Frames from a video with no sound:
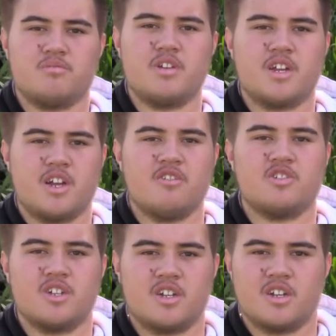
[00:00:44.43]
pretty
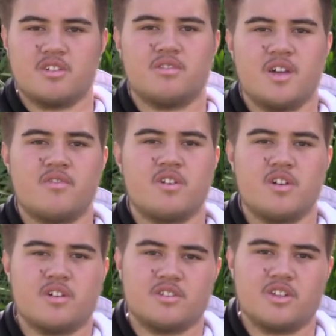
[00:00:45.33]
encouraging and I love it a
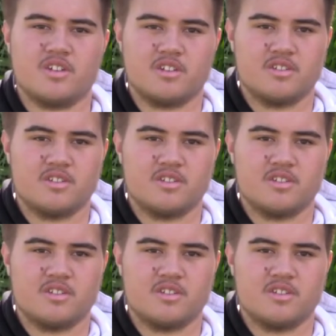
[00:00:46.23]
lot, so,